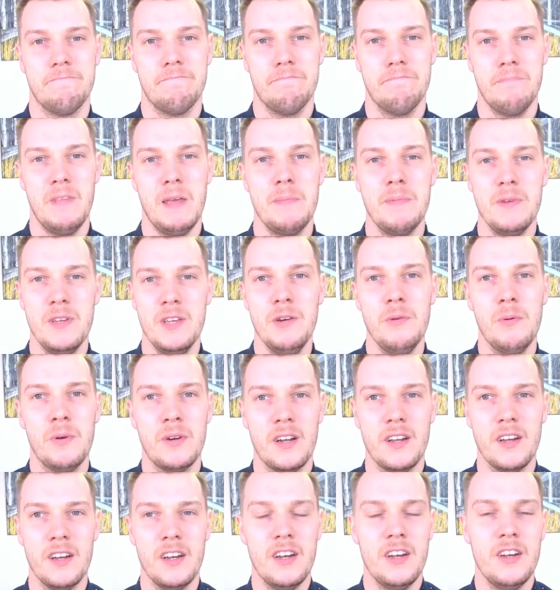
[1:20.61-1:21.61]
Maybe you want
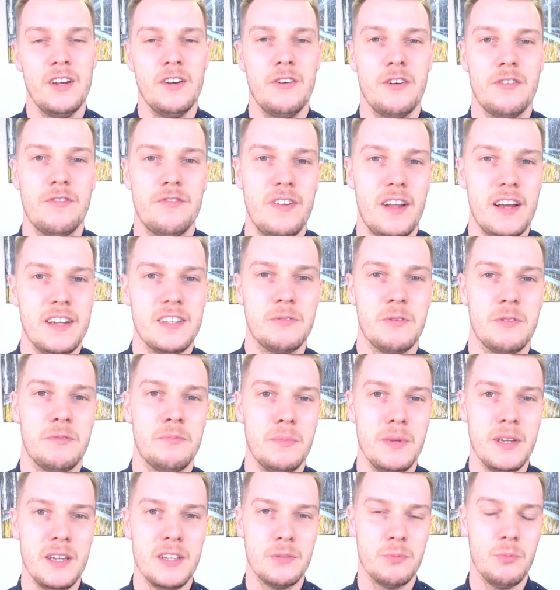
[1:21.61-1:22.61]
to reflect with
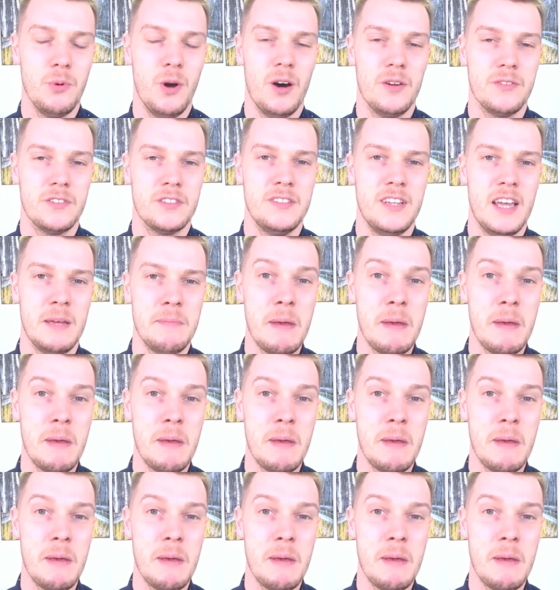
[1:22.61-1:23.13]
me as well today.